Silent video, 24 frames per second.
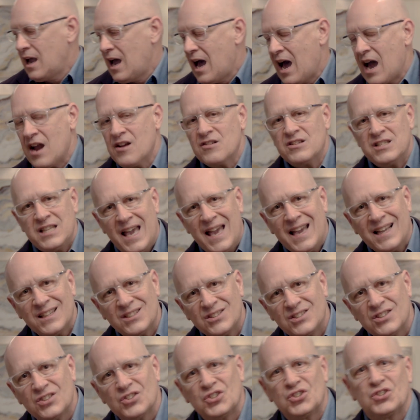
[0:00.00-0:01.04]
Our
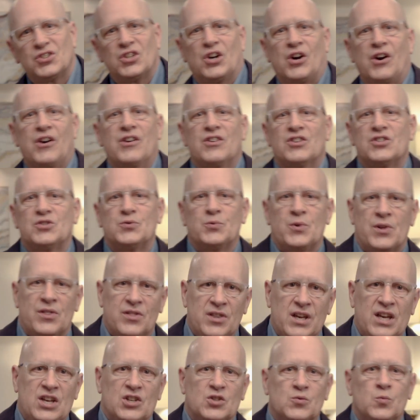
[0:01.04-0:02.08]
text starts with
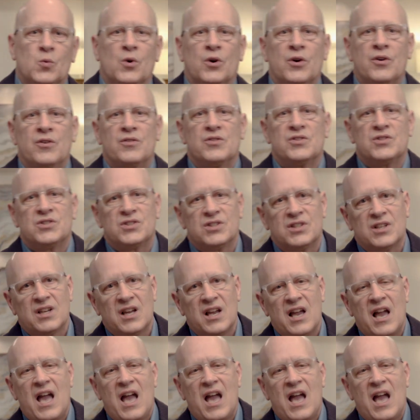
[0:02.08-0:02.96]
these words